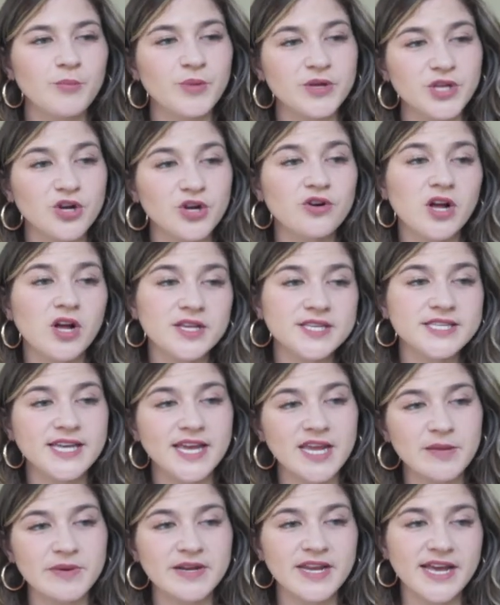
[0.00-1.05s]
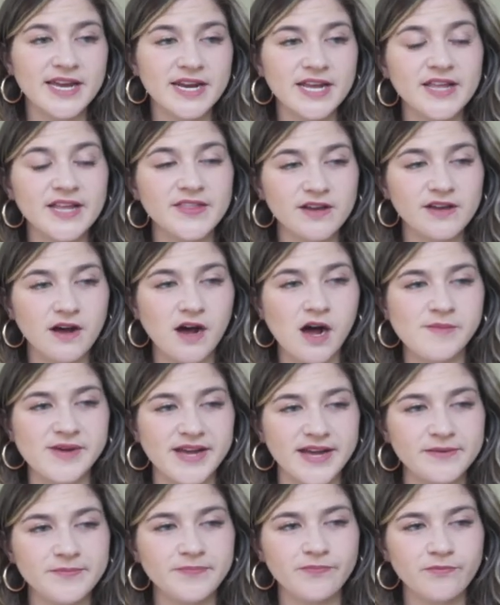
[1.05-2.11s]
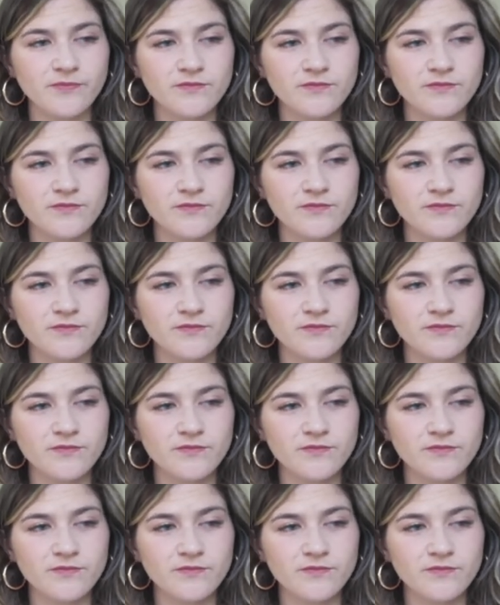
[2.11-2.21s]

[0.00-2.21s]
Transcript: But you're all saying banana in the comment.